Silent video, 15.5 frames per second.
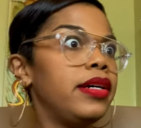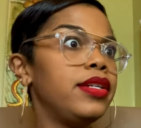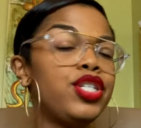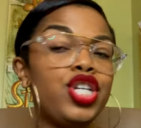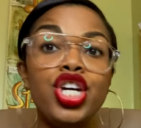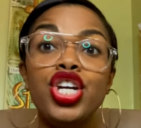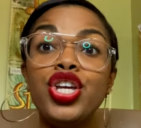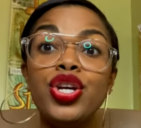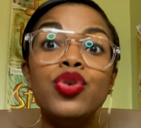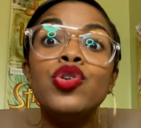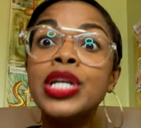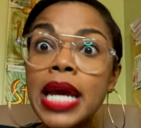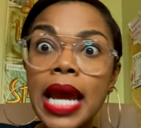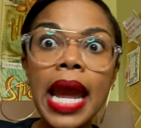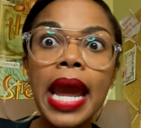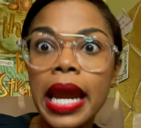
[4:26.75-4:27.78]
do you
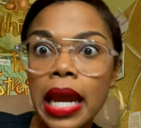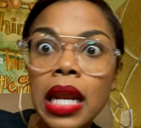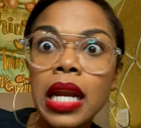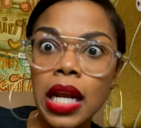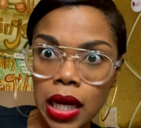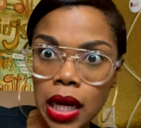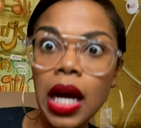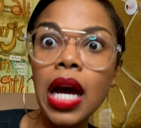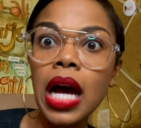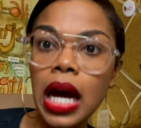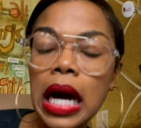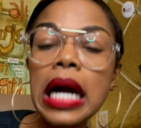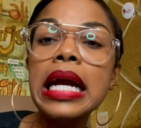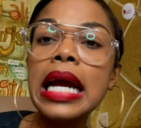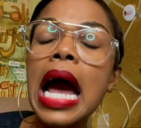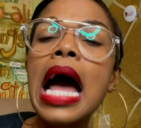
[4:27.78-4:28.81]
need?
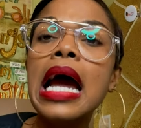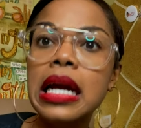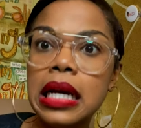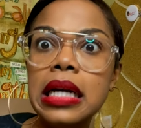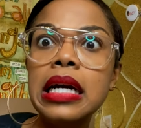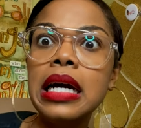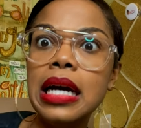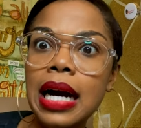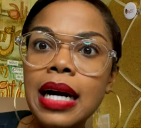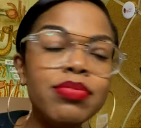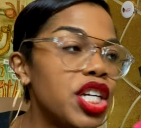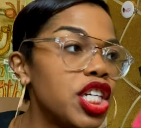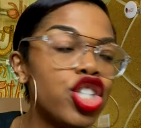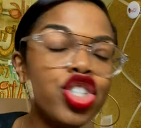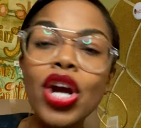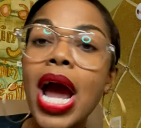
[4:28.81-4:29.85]
Okay, I'm
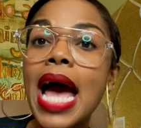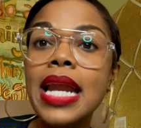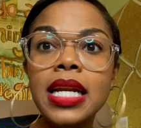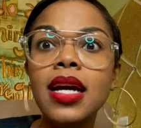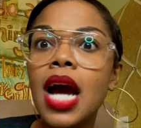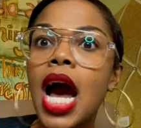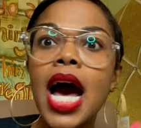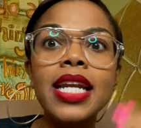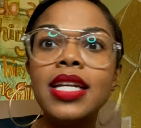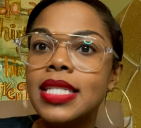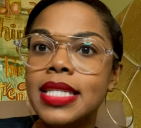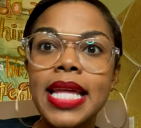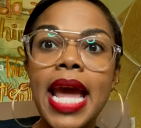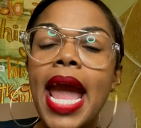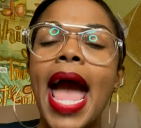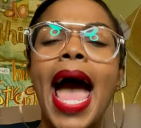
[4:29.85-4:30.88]
just trying to
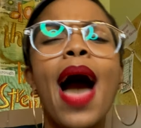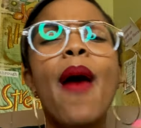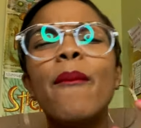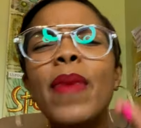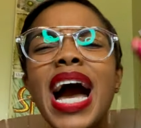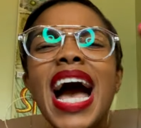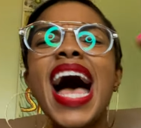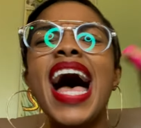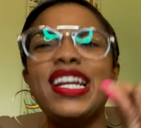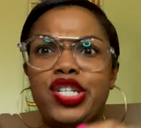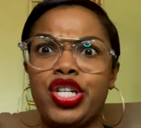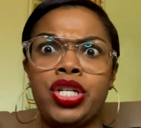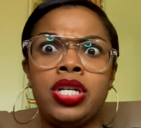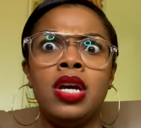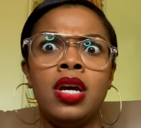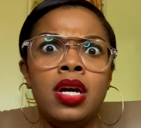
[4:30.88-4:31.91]
understand how
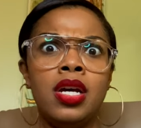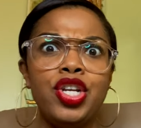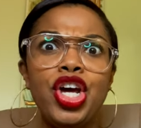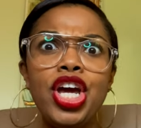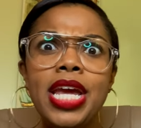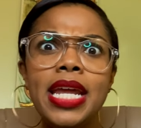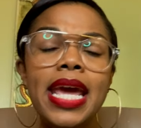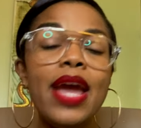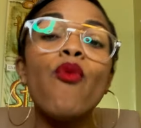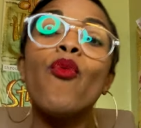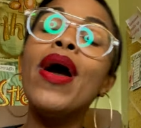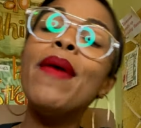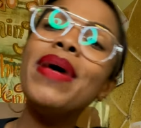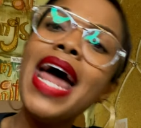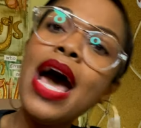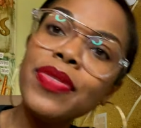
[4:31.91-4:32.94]
much do you need?
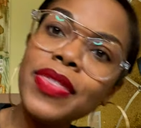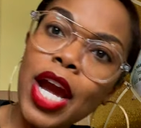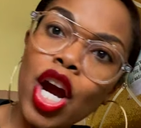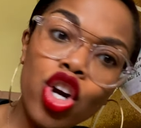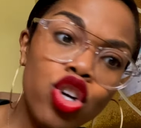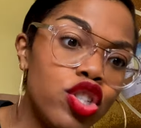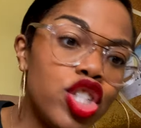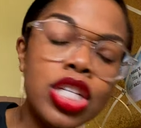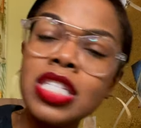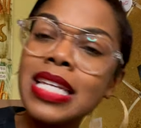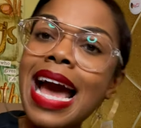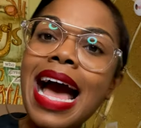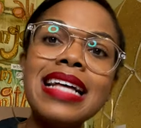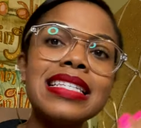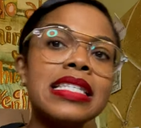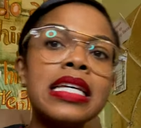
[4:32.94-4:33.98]
Women out there who just
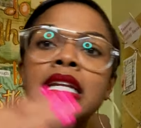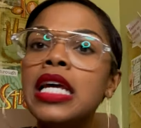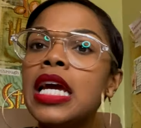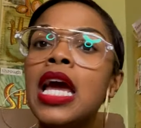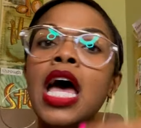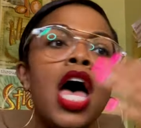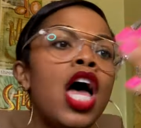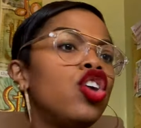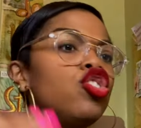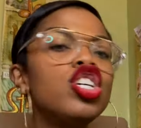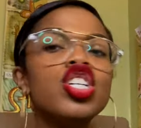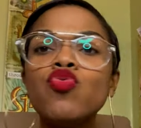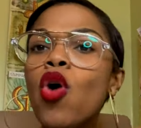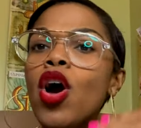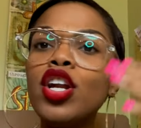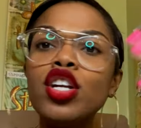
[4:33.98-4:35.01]
constantly
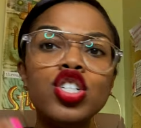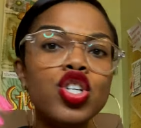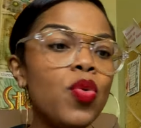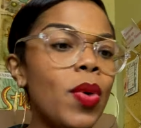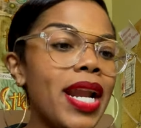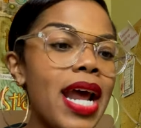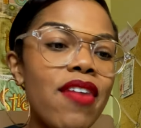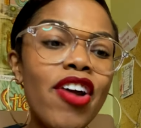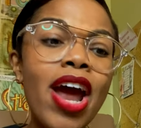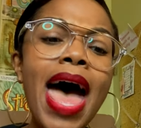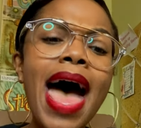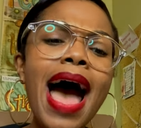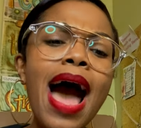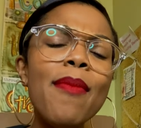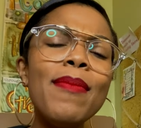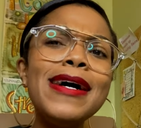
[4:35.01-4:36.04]
just want to do whatever,
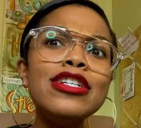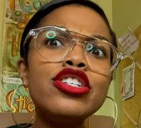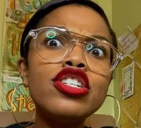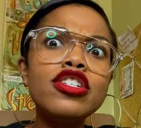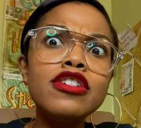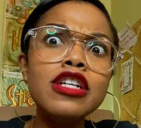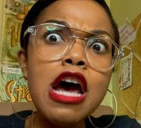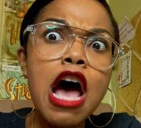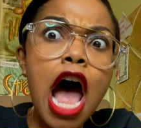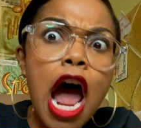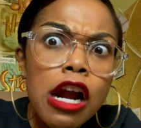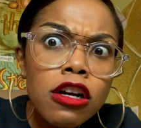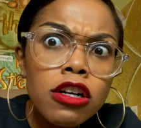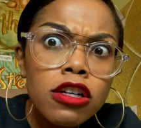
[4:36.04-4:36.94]
how much dirt